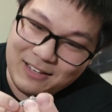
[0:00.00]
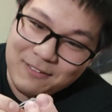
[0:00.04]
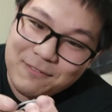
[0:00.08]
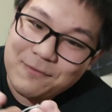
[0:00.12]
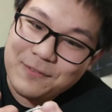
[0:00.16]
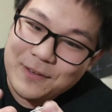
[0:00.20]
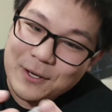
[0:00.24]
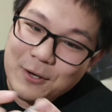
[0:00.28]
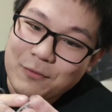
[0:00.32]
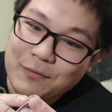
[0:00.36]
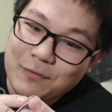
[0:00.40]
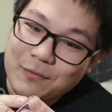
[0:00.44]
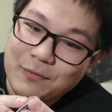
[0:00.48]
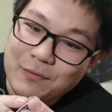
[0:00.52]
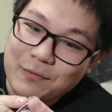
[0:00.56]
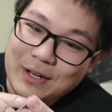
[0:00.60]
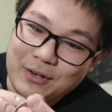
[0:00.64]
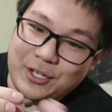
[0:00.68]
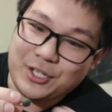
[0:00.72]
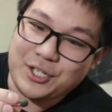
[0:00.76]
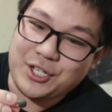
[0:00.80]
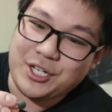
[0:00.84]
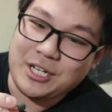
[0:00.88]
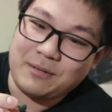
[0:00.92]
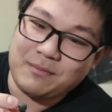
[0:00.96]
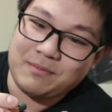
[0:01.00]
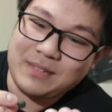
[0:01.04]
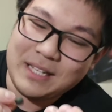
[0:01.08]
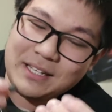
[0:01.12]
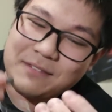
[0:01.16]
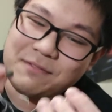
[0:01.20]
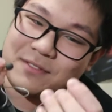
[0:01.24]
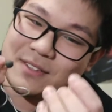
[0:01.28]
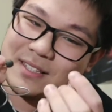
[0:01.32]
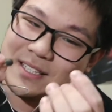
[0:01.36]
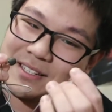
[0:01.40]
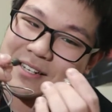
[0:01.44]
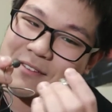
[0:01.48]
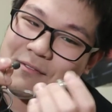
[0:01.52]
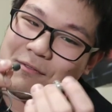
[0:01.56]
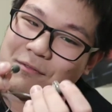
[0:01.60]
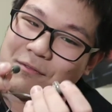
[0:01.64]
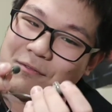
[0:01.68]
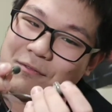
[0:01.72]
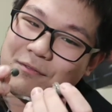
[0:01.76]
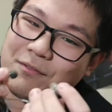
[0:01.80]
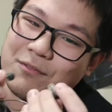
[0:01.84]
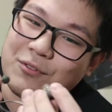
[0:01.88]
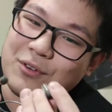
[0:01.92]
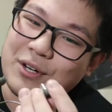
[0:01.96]
They feel very cheap. They
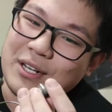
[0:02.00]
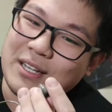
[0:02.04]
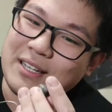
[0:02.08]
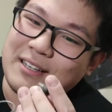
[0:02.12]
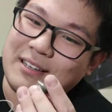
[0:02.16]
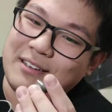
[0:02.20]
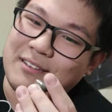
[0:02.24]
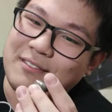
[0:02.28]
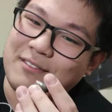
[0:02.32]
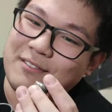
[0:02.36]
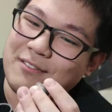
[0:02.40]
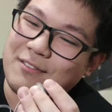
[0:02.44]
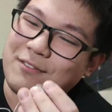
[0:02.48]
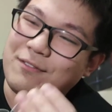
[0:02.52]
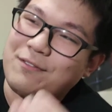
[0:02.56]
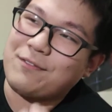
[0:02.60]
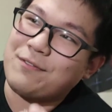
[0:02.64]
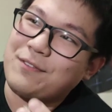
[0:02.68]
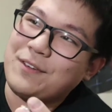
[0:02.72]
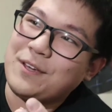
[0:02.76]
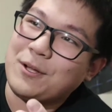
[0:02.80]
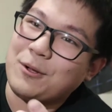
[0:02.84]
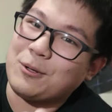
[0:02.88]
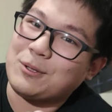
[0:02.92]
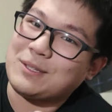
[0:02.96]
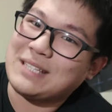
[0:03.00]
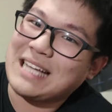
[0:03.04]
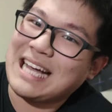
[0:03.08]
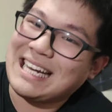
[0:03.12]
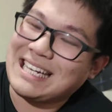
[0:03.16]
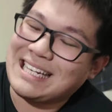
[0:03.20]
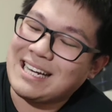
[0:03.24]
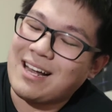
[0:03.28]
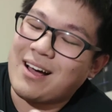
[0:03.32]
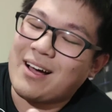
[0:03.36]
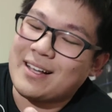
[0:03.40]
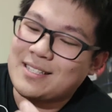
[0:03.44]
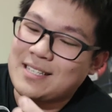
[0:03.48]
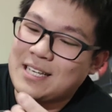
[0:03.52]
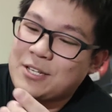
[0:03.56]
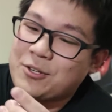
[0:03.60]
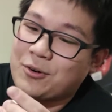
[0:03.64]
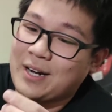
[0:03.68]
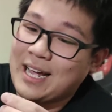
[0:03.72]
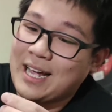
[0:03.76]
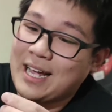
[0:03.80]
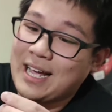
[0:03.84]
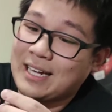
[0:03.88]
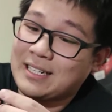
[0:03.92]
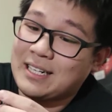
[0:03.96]
didn't really feel that nice in
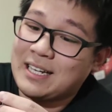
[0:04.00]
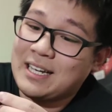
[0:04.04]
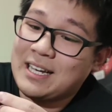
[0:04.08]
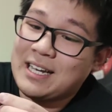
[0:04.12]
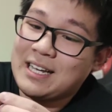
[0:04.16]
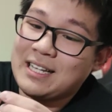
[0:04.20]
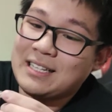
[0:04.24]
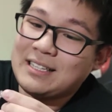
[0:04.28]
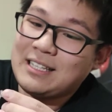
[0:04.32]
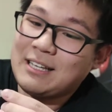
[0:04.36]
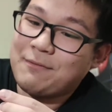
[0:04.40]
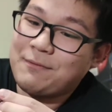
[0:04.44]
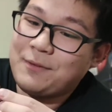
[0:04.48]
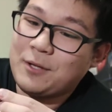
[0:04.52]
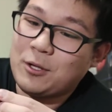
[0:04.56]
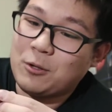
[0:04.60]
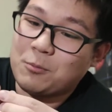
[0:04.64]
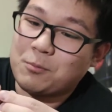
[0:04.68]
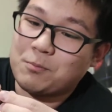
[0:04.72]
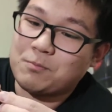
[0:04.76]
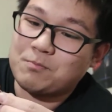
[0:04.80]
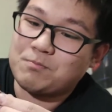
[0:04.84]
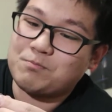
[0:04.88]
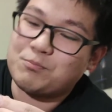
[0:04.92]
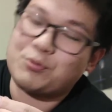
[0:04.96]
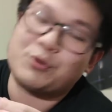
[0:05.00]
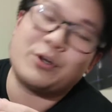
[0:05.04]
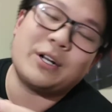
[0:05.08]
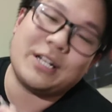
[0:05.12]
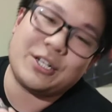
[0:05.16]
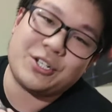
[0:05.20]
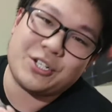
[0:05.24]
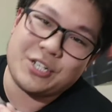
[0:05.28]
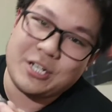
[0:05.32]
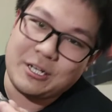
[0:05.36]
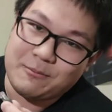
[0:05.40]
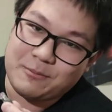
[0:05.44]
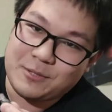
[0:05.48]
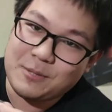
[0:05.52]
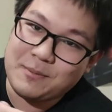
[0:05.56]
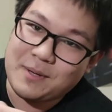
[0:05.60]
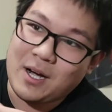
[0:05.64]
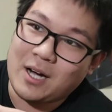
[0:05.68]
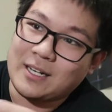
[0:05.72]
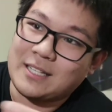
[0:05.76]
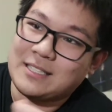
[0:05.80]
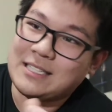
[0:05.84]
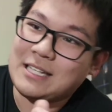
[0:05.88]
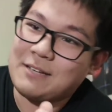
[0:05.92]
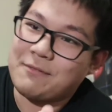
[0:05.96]
your hand. They feel pretty cheap, to be
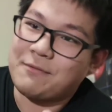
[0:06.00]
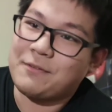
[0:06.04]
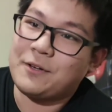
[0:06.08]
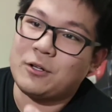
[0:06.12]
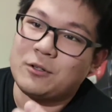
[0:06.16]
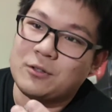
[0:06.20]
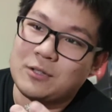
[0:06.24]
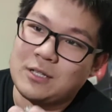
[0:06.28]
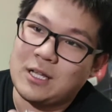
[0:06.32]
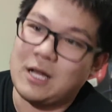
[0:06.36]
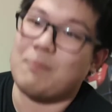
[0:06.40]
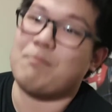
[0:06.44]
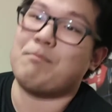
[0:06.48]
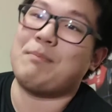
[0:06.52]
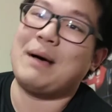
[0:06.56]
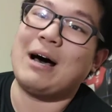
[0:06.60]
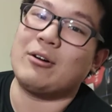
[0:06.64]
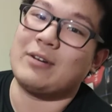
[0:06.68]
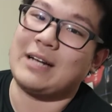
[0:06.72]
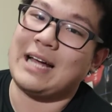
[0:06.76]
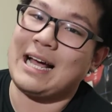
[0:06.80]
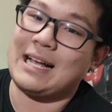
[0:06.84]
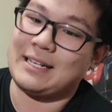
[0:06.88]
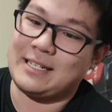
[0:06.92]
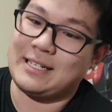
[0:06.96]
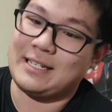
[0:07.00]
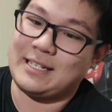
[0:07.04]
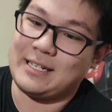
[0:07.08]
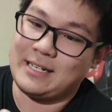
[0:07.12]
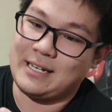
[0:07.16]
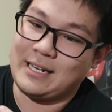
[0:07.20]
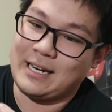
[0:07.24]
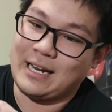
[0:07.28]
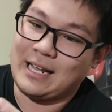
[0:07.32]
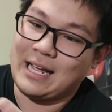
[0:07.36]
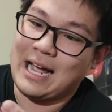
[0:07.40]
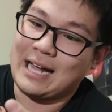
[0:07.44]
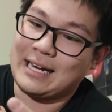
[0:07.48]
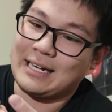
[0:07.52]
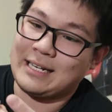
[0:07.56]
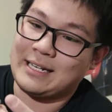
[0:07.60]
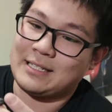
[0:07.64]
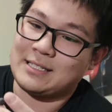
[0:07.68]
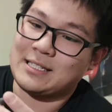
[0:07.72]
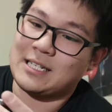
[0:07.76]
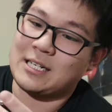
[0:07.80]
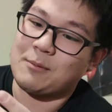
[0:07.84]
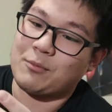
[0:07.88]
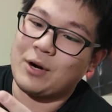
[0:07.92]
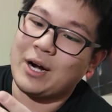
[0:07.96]
honest. They feel about at
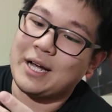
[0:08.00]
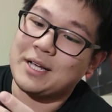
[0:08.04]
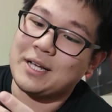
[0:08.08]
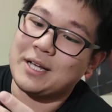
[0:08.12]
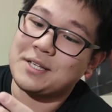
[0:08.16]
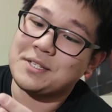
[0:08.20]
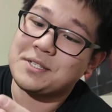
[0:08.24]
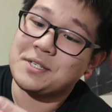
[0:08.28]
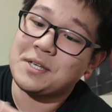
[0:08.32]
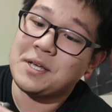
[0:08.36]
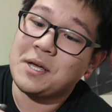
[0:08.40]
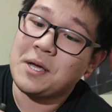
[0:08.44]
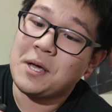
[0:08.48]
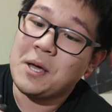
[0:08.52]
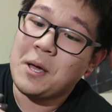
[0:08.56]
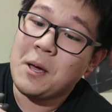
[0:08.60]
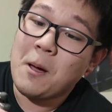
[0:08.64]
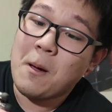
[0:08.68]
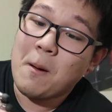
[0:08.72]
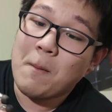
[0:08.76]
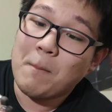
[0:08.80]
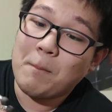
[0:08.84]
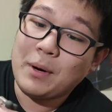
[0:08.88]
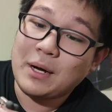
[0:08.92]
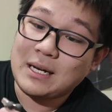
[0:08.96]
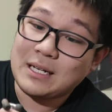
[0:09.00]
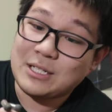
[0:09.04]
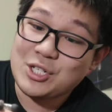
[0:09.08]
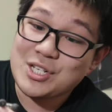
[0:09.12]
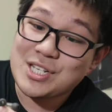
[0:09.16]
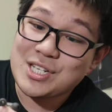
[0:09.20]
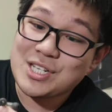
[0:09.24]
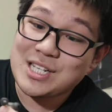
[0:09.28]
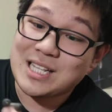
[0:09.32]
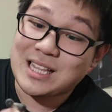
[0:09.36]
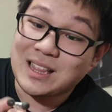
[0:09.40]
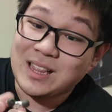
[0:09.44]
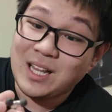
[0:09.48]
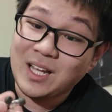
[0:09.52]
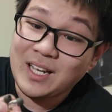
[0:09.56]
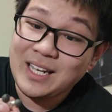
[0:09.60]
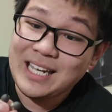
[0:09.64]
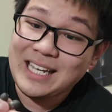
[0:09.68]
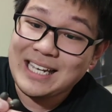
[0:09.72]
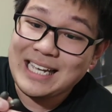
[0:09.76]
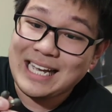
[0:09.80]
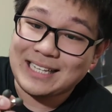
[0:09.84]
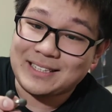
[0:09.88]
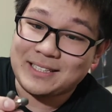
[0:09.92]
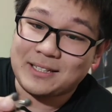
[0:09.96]
this kind of price. But just
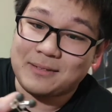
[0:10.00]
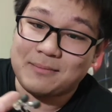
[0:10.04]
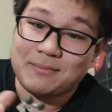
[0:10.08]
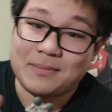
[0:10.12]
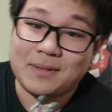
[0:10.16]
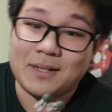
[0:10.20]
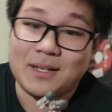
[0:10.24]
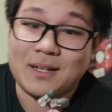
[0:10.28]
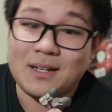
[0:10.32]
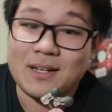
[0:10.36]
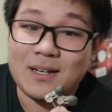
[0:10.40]
looking at them,